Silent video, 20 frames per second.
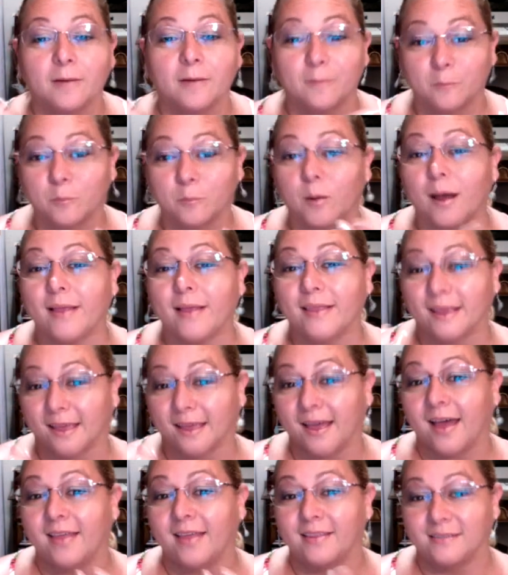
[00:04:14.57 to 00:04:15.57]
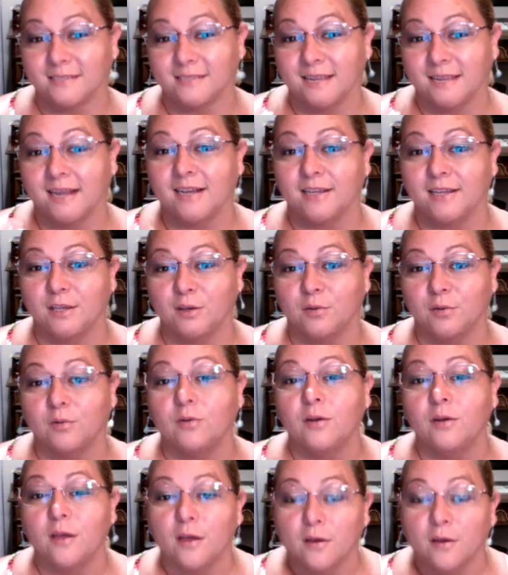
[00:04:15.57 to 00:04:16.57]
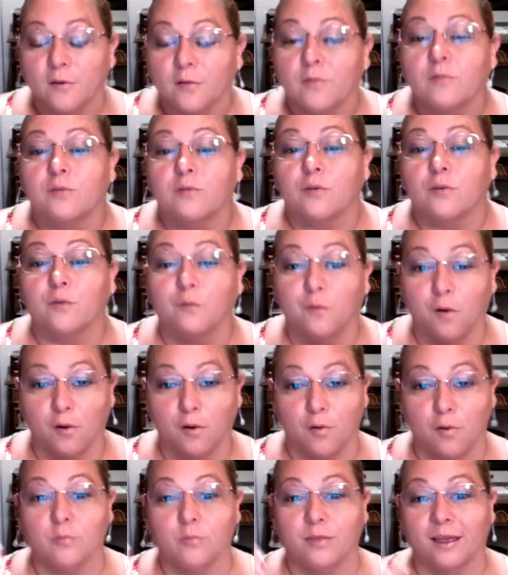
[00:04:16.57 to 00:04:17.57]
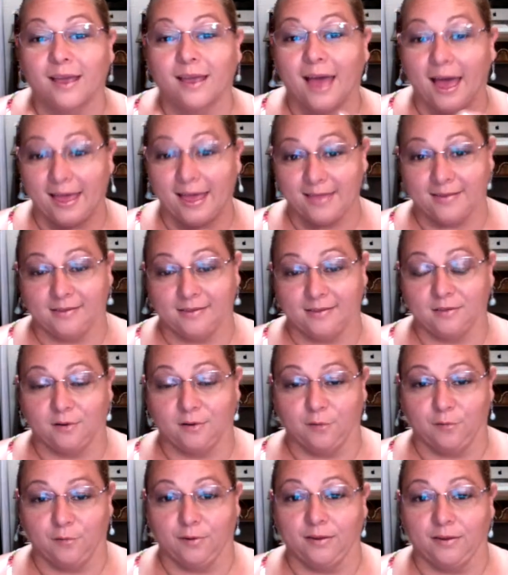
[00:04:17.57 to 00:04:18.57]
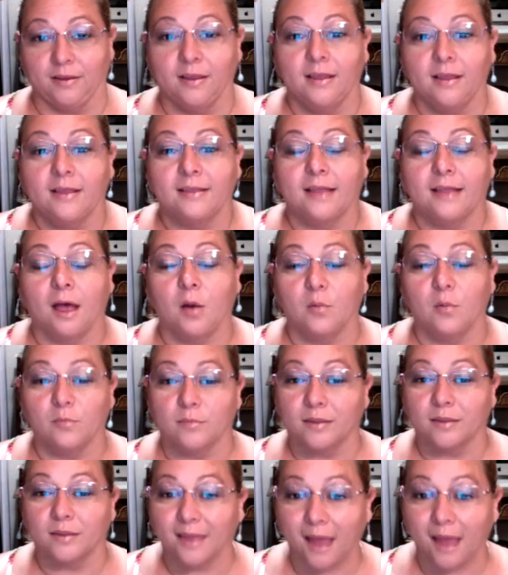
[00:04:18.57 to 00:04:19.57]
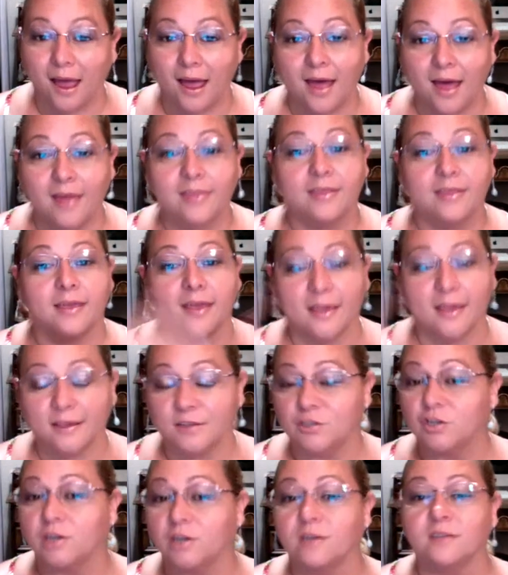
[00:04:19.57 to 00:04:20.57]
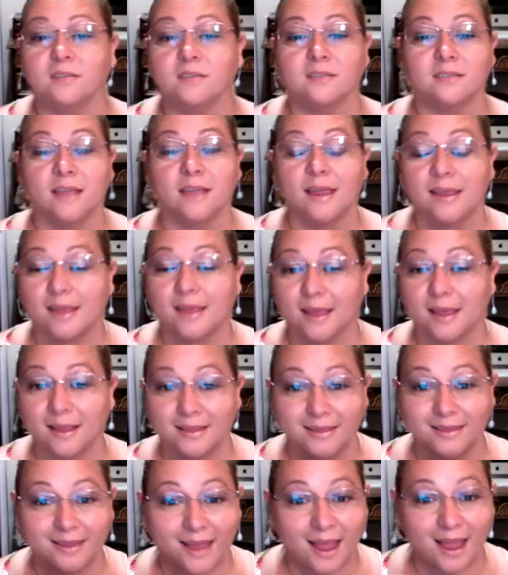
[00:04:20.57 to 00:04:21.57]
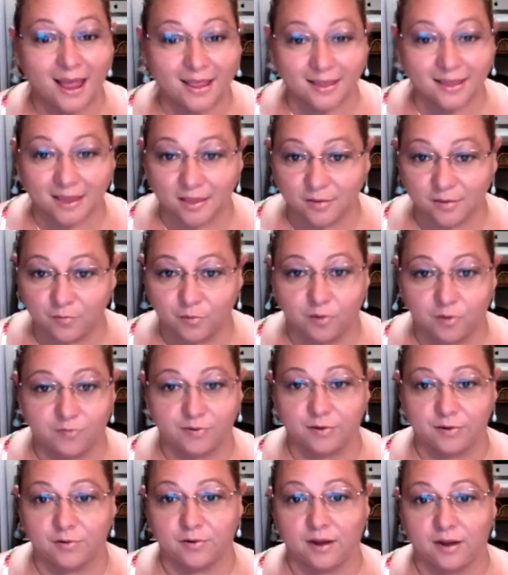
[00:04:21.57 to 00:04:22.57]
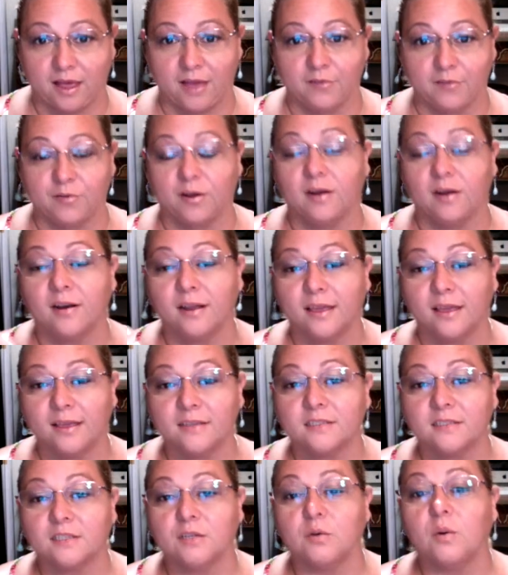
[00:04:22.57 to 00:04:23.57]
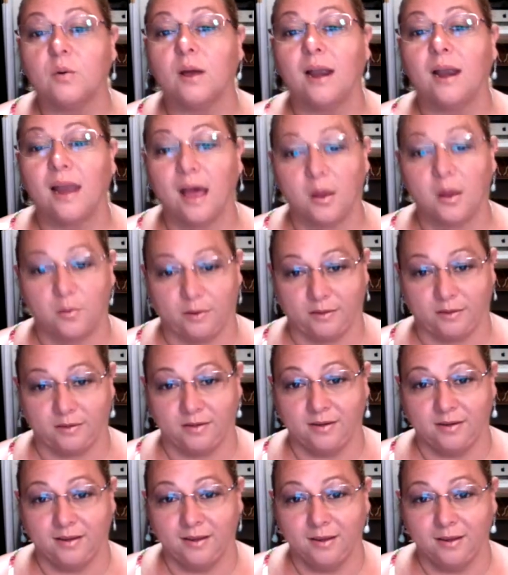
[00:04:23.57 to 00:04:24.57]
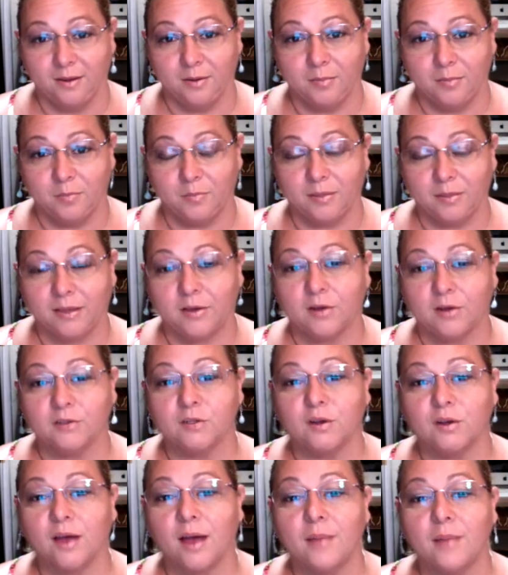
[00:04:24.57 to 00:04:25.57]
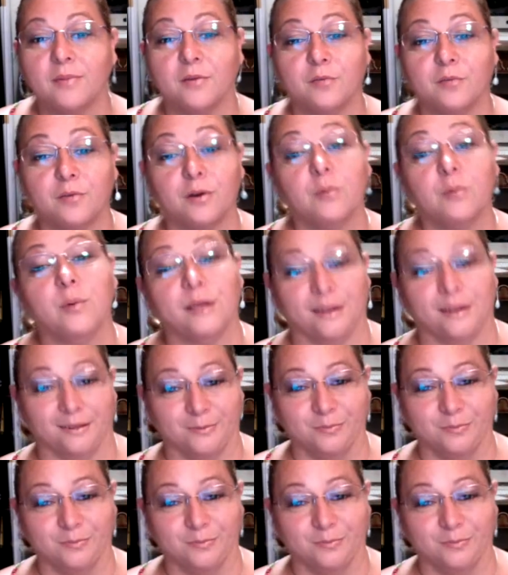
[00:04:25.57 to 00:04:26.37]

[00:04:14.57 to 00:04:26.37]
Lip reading: what the God is telling you to follow the guidance of it. Now, God, the angels, they cannot get involved in your life unless you allow it because you have the free will.